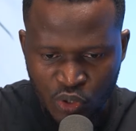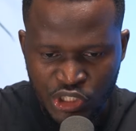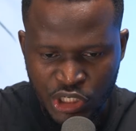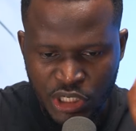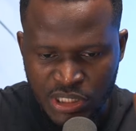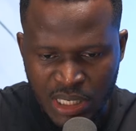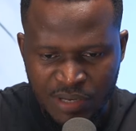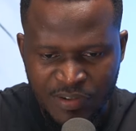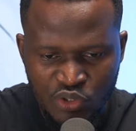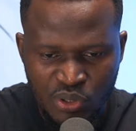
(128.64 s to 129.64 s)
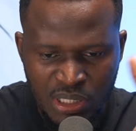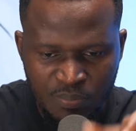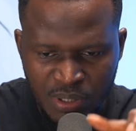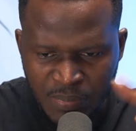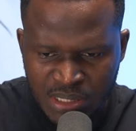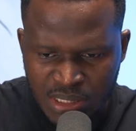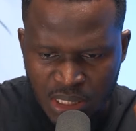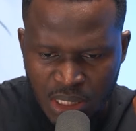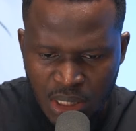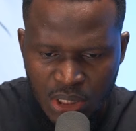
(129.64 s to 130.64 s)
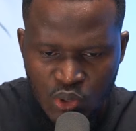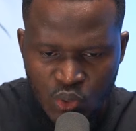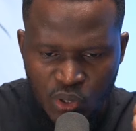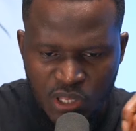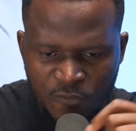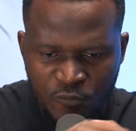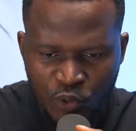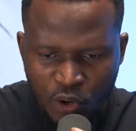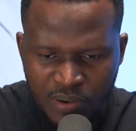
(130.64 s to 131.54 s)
one change that they've actually implemented. So if you